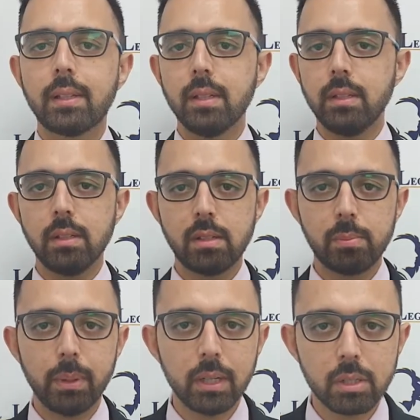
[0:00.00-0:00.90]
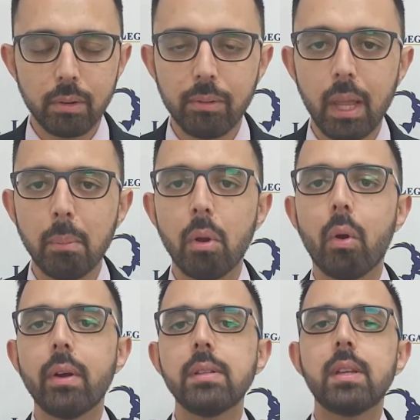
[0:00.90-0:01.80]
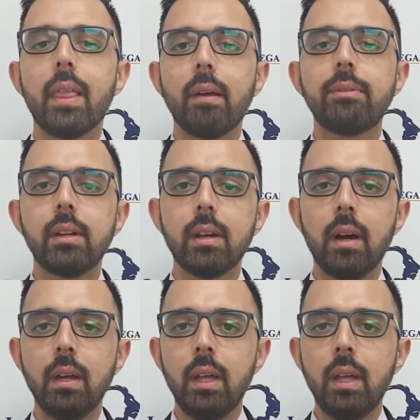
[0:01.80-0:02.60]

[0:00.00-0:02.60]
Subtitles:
and the spirit of labor law in South Africa,